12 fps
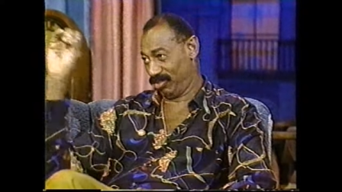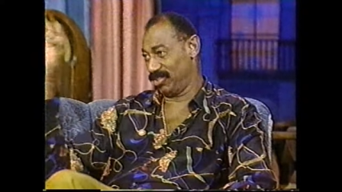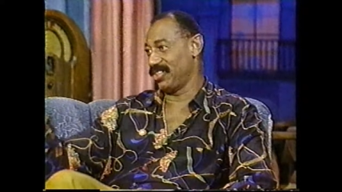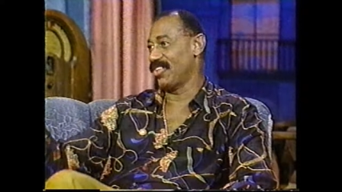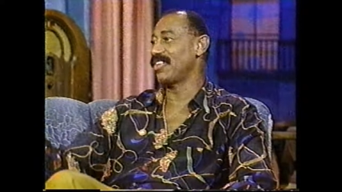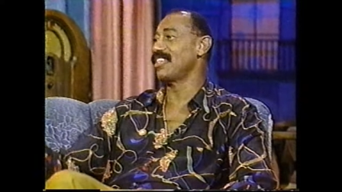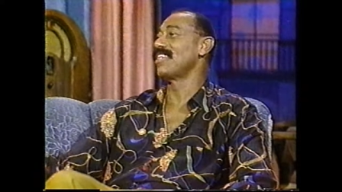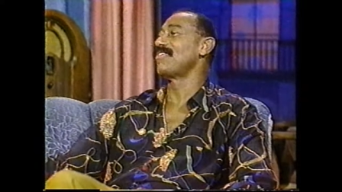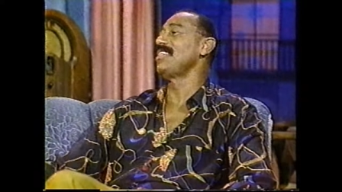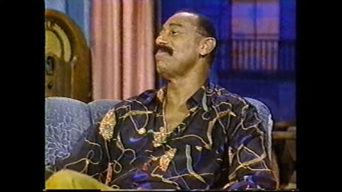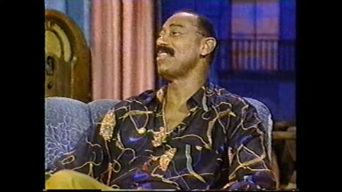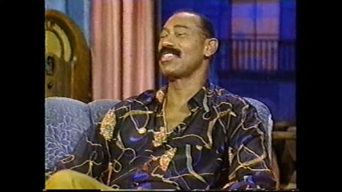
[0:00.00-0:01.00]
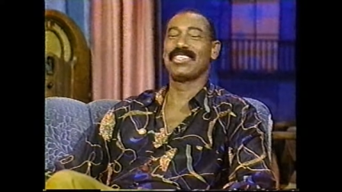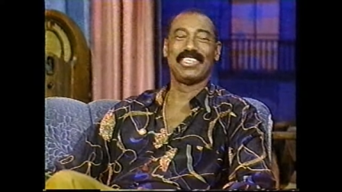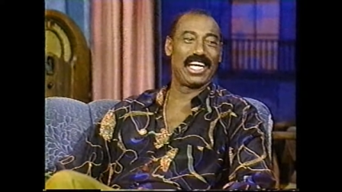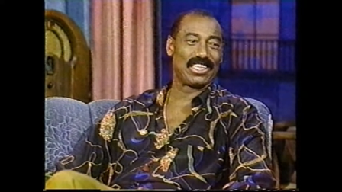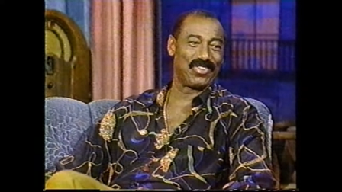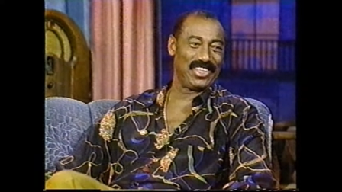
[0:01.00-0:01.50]
Sure enough, he missed the
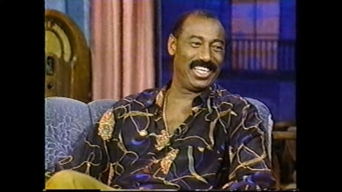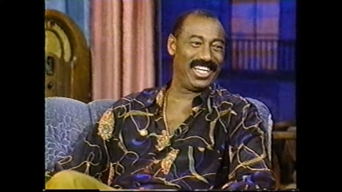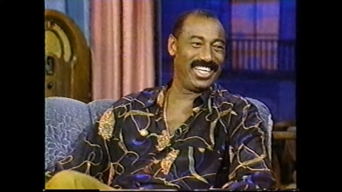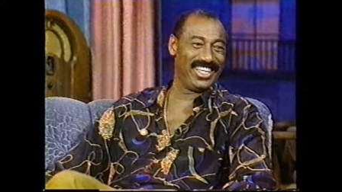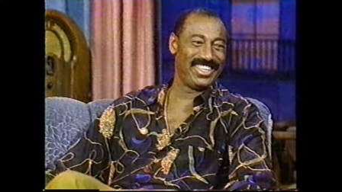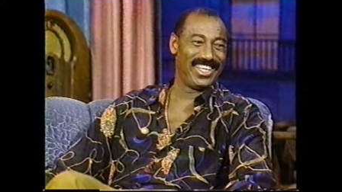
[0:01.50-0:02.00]
next one.